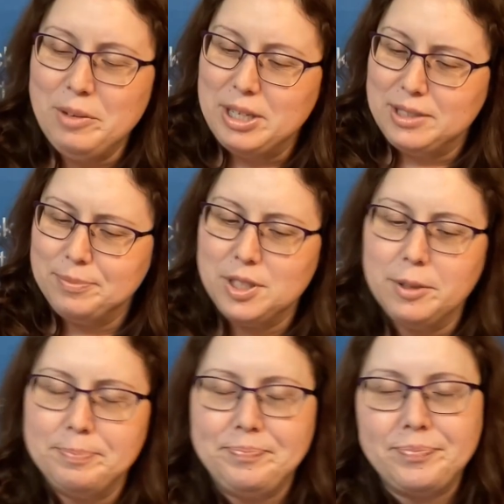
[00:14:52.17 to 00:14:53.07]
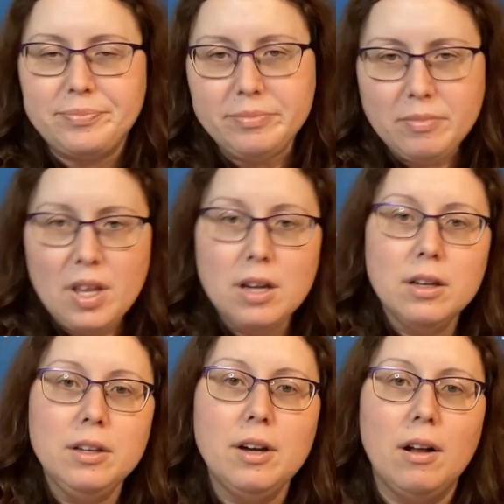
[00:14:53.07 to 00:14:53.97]
Anyways, so
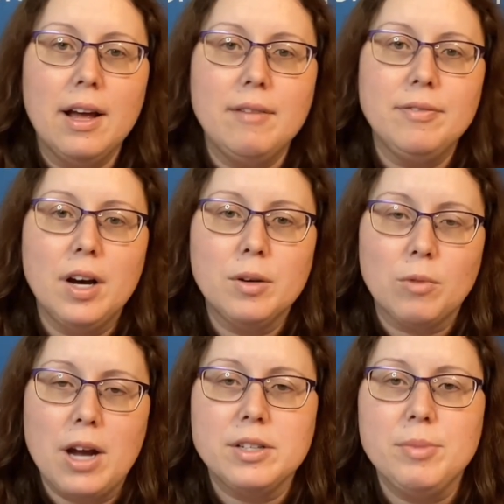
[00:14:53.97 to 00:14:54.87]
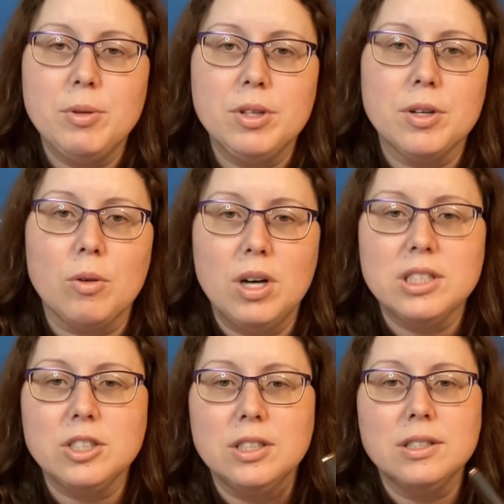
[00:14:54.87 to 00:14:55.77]
y'all have fun. Write to me with your
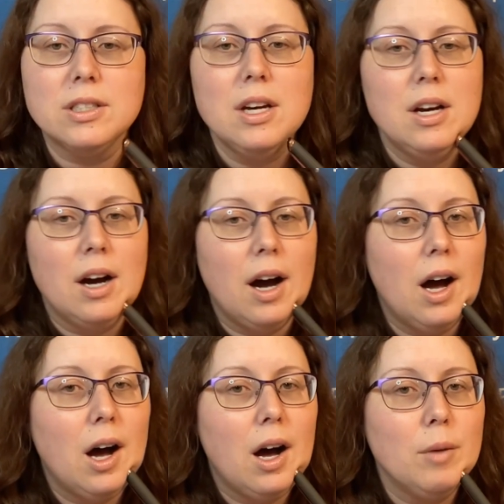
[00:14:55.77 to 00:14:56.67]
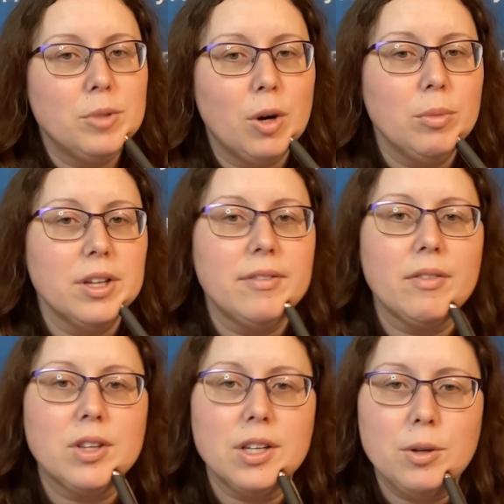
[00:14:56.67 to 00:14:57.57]
questions. Um, don't believe
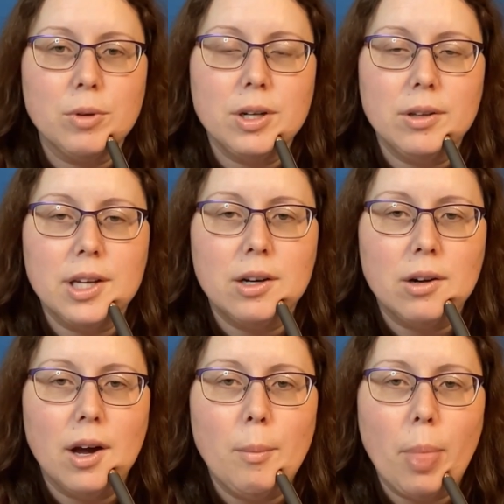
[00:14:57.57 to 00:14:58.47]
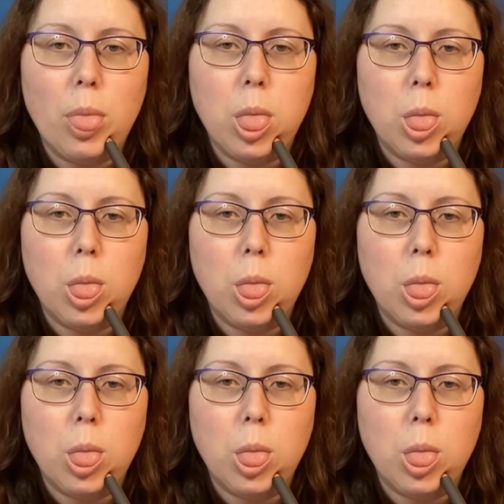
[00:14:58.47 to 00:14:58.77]
everything you read on the internet.